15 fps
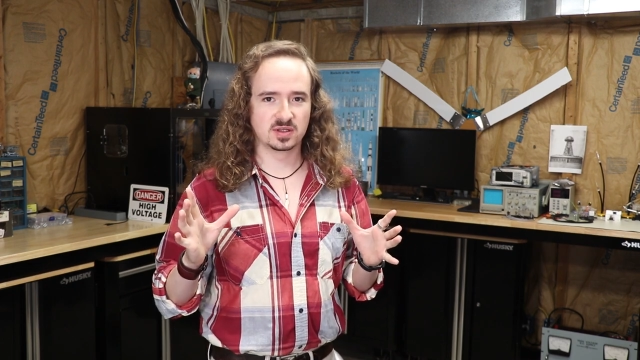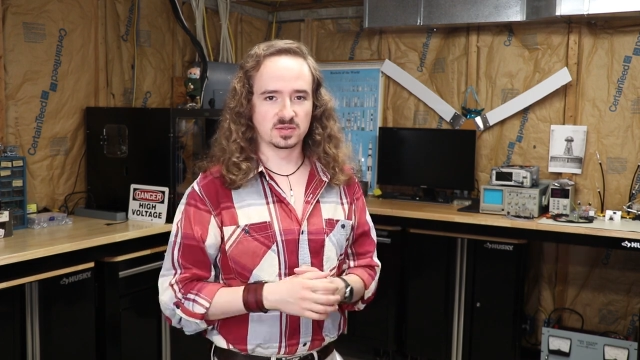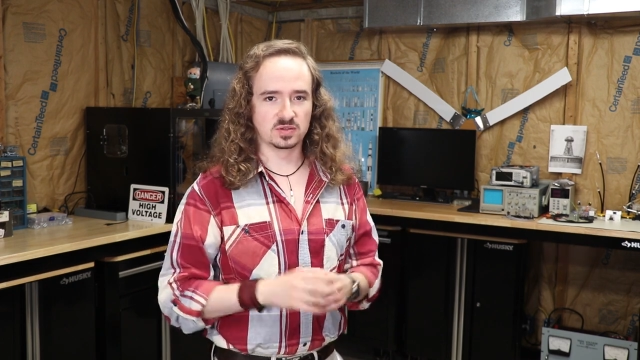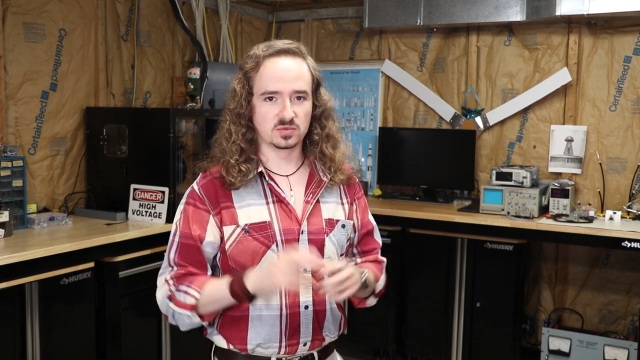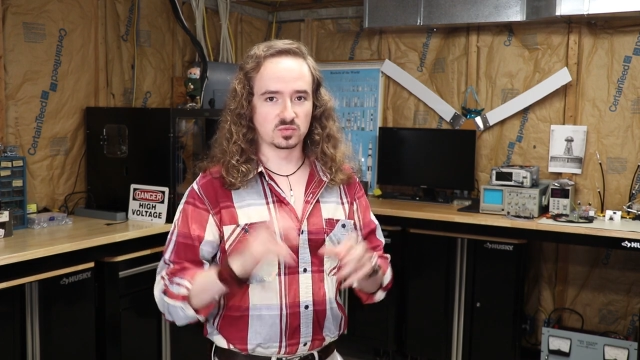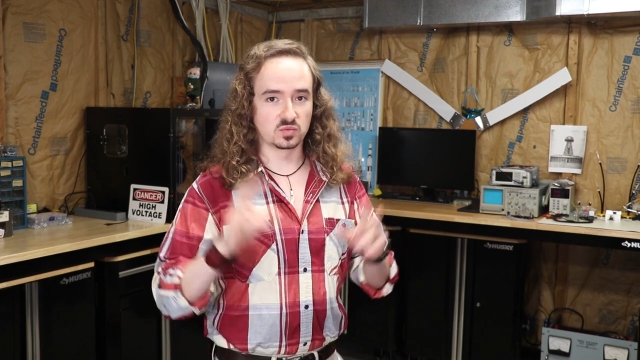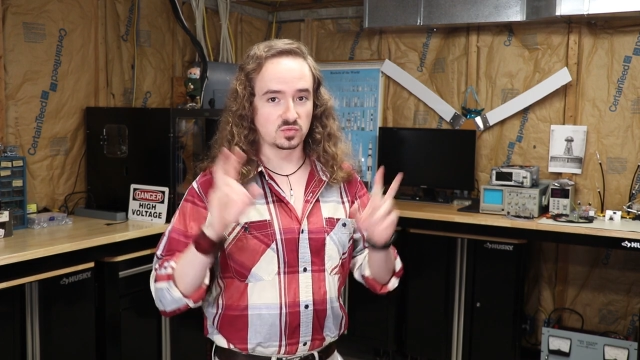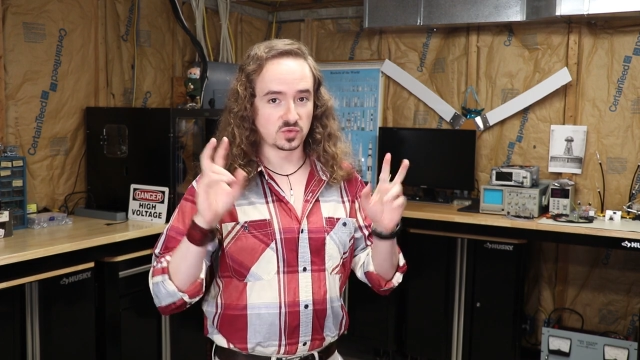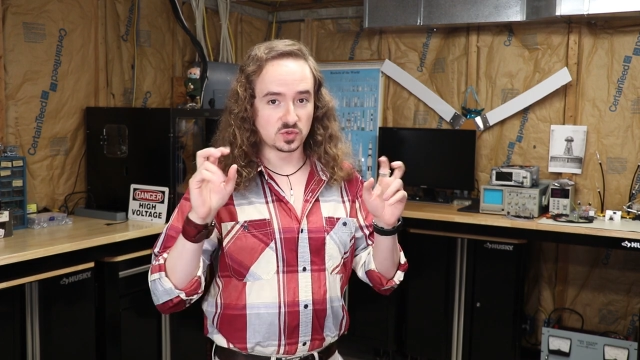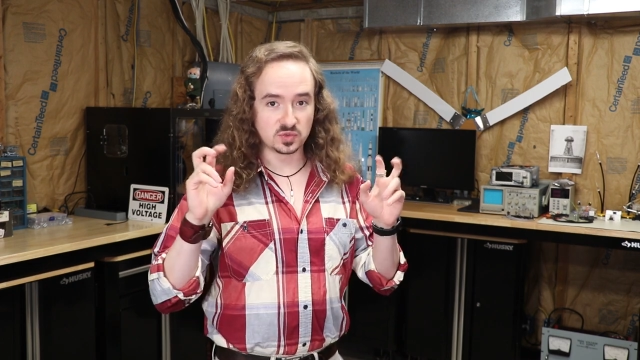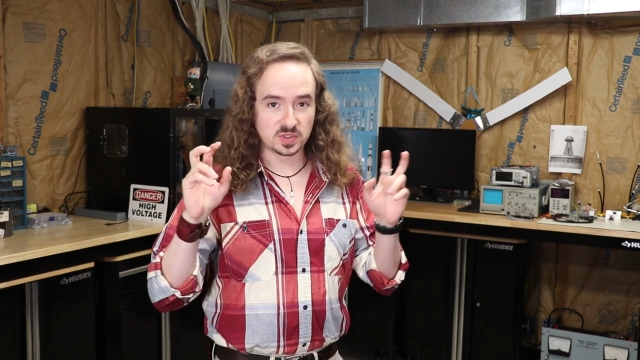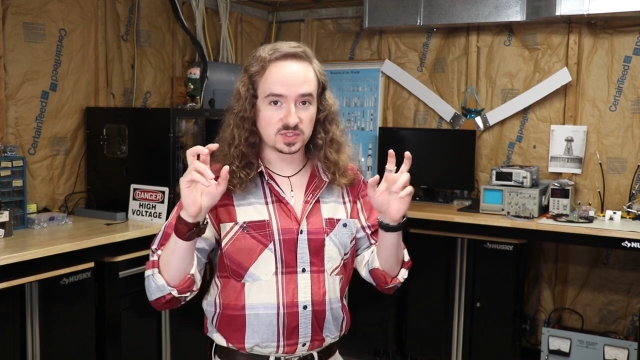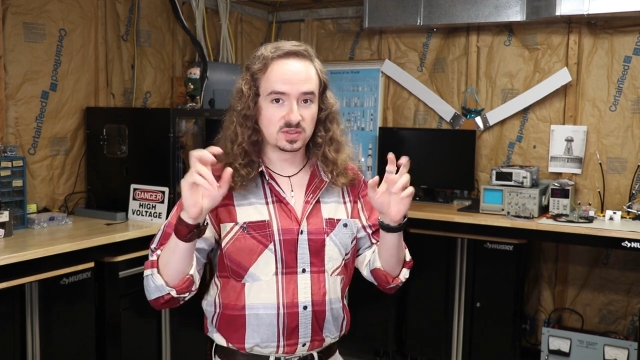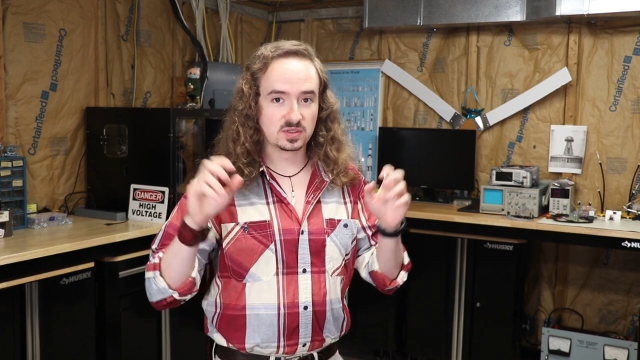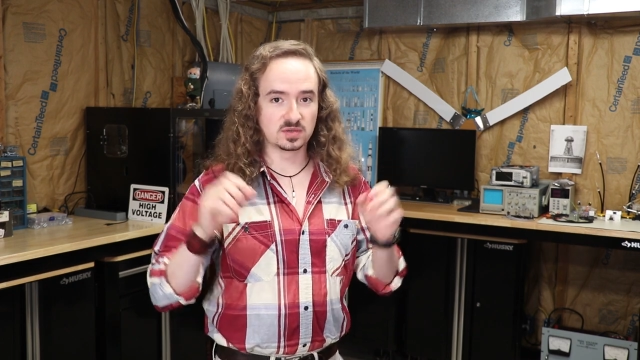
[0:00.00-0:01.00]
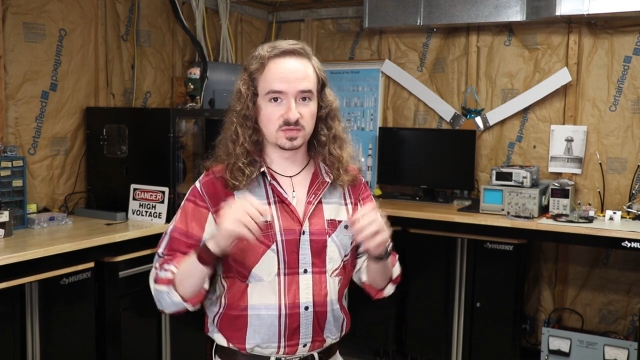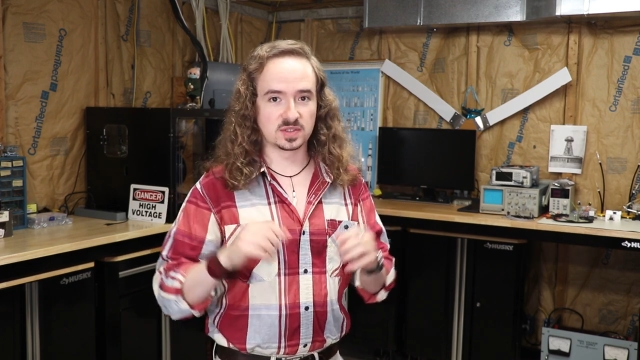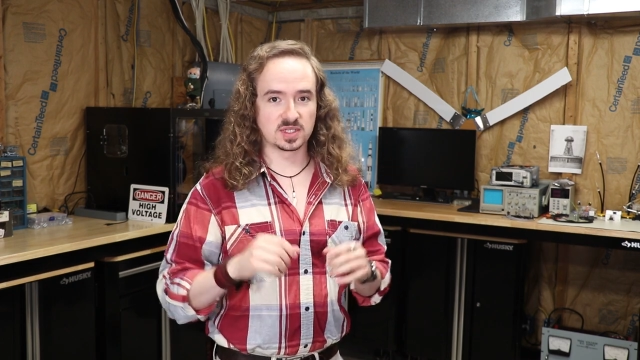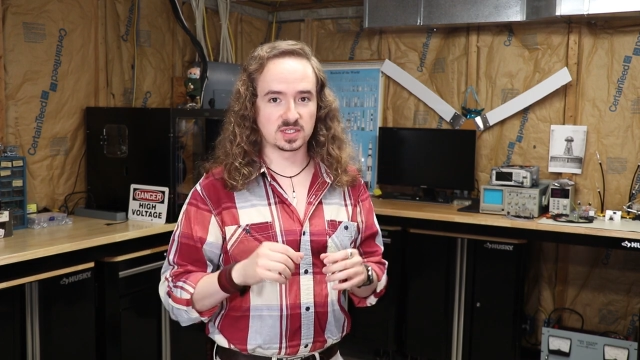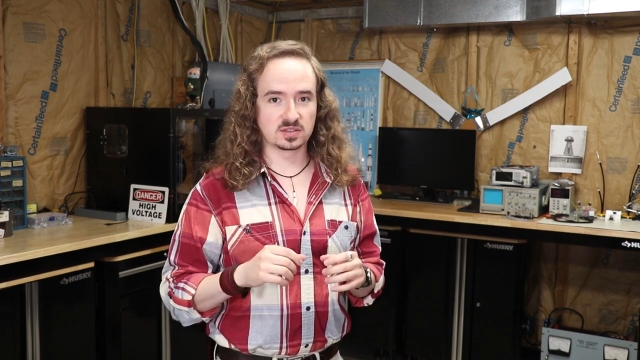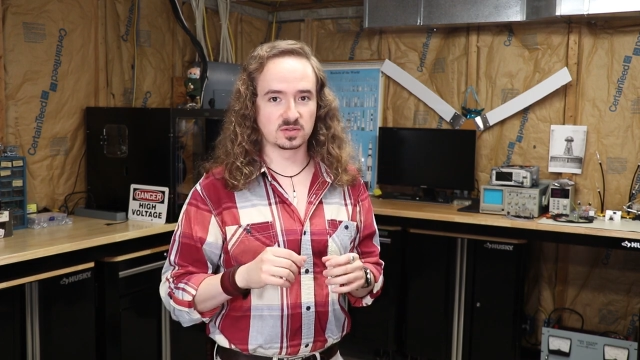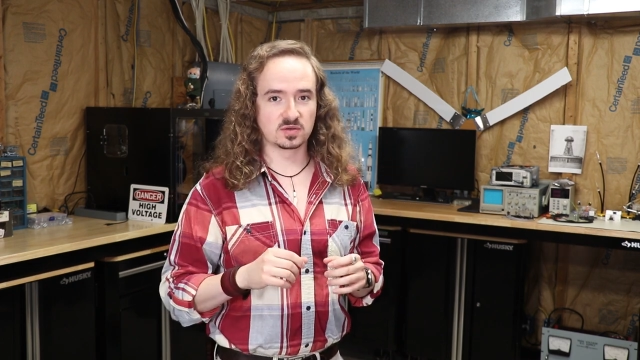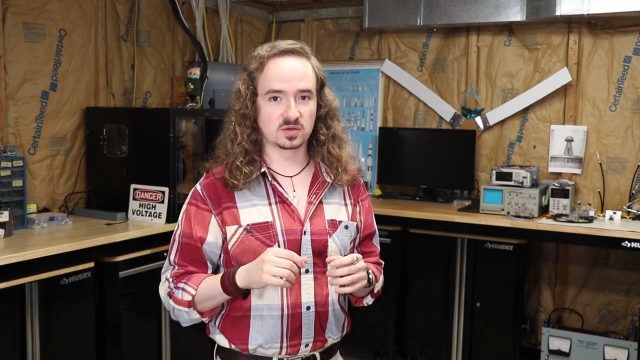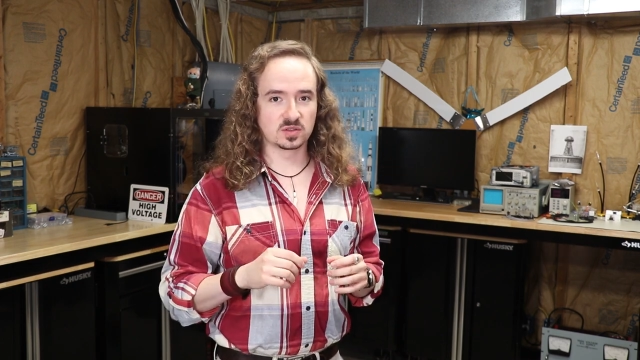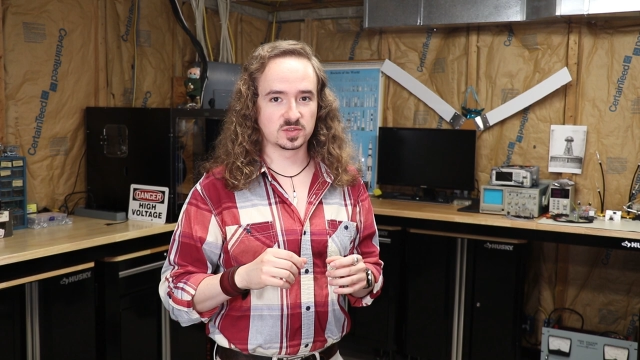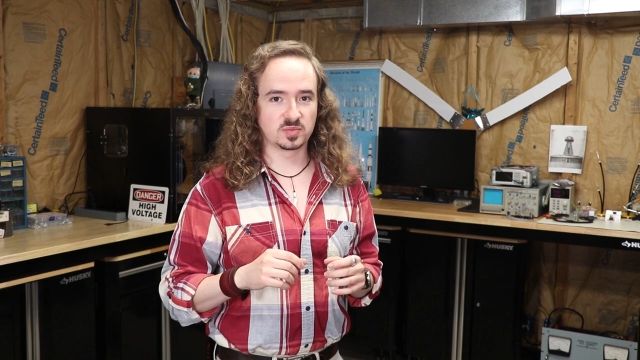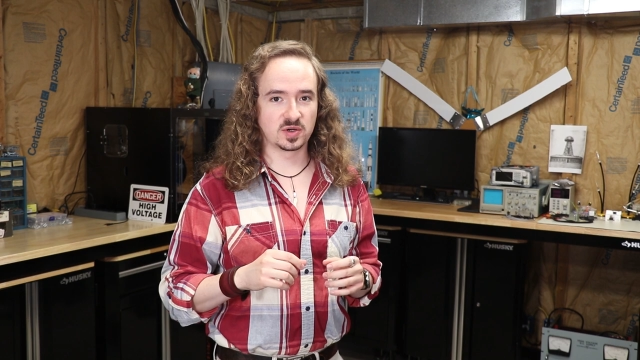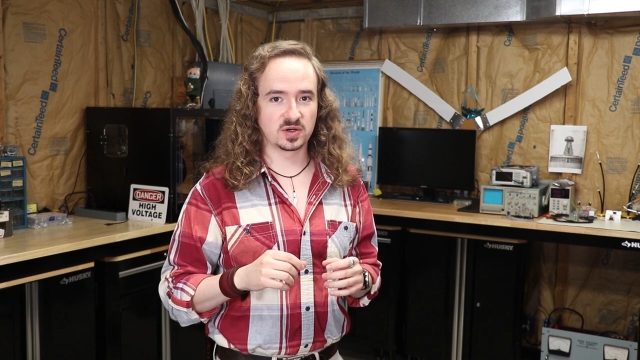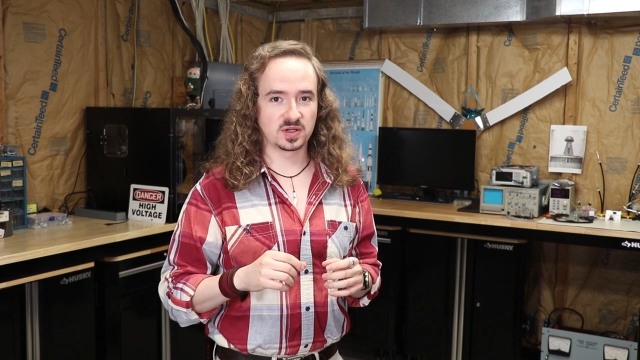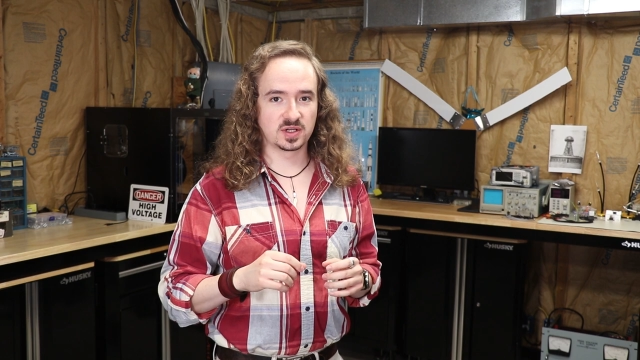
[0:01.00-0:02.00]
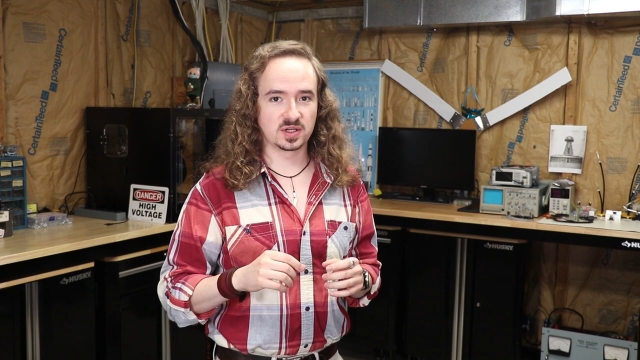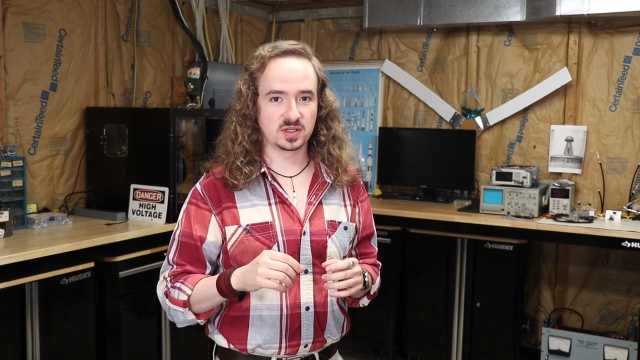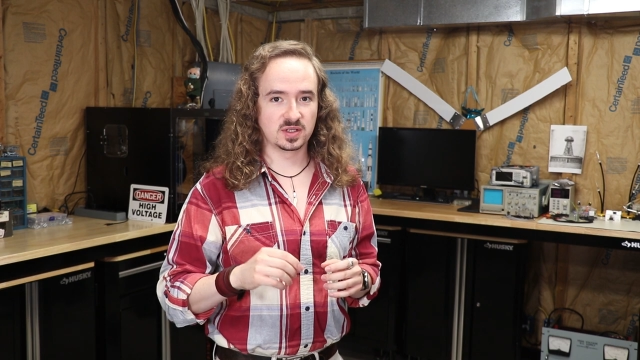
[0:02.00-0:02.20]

The root of the Tesla coil spark